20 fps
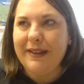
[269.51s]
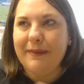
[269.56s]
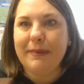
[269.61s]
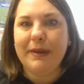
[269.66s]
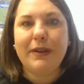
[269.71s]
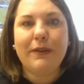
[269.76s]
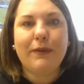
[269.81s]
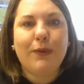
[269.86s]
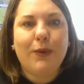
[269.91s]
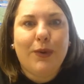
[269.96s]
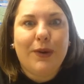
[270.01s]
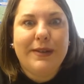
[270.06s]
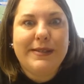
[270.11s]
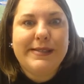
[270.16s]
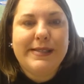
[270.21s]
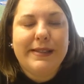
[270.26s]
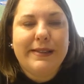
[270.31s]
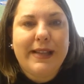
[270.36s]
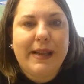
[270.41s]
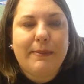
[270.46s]
But of course,
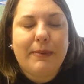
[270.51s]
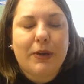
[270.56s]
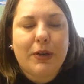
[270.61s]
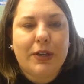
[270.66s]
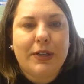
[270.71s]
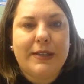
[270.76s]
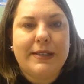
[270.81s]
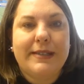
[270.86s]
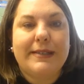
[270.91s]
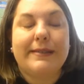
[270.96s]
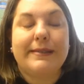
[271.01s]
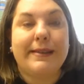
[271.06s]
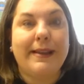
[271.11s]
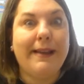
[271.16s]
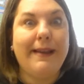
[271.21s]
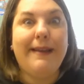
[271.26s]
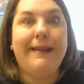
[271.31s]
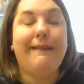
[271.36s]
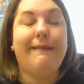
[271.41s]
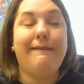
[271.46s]
the leper couldn't
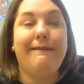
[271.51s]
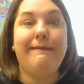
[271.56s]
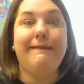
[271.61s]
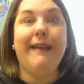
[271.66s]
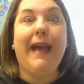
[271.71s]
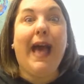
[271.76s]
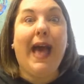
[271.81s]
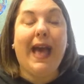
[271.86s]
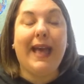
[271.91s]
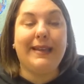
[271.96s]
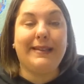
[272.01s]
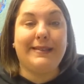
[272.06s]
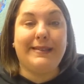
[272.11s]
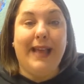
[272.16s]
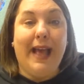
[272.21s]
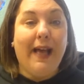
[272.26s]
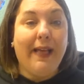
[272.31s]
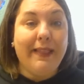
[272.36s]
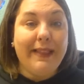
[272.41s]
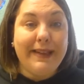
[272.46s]
not
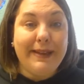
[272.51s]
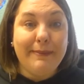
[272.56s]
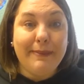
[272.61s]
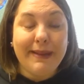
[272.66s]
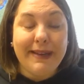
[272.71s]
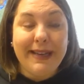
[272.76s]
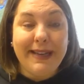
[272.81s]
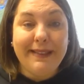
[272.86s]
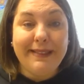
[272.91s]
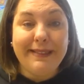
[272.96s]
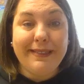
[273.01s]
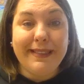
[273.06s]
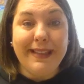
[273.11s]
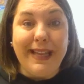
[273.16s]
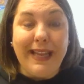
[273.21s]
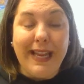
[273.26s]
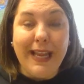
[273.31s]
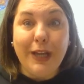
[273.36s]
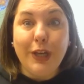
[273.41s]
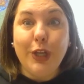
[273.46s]
tell anybody.
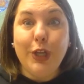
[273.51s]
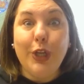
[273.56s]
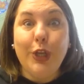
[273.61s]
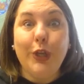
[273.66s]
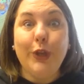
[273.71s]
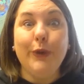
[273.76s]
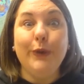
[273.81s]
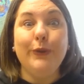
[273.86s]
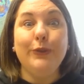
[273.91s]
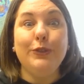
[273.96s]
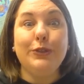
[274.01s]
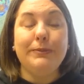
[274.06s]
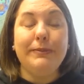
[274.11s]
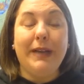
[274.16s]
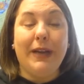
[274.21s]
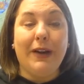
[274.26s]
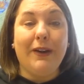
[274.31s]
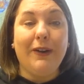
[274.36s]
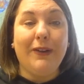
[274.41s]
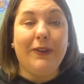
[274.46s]
He had a huge
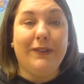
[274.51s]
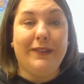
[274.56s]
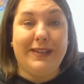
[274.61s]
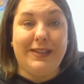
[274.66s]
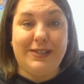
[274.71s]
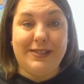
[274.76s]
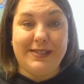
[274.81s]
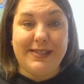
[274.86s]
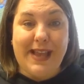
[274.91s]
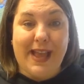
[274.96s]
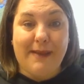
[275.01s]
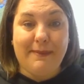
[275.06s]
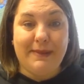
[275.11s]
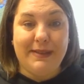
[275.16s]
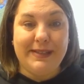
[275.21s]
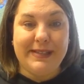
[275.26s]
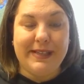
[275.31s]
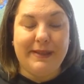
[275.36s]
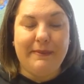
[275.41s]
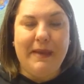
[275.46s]
miracle that just
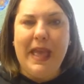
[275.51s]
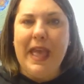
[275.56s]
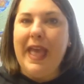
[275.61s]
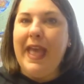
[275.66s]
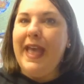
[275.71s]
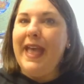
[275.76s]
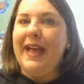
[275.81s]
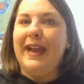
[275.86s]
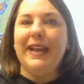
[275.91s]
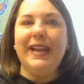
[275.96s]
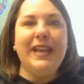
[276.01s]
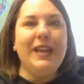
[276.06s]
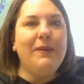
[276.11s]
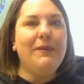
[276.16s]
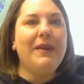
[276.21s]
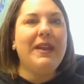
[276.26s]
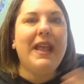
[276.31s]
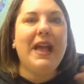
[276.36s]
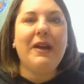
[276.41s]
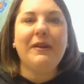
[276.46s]
happened to him, and he
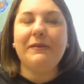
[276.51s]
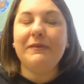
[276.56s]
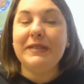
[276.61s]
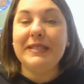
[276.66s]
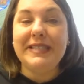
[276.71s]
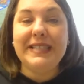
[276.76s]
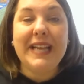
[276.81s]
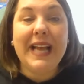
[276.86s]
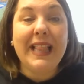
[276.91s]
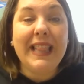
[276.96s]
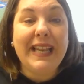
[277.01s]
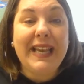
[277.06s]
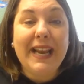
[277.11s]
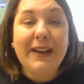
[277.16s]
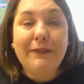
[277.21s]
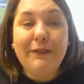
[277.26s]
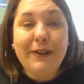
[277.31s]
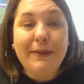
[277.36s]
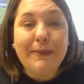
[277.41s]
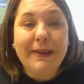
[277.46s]
went out and was telling
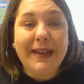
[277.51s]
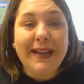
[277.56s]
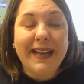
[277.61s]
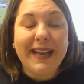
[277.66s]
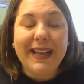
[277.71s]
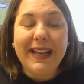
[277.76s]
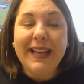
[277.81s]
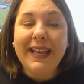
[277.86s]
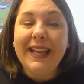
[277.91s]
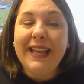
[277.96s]
everybody.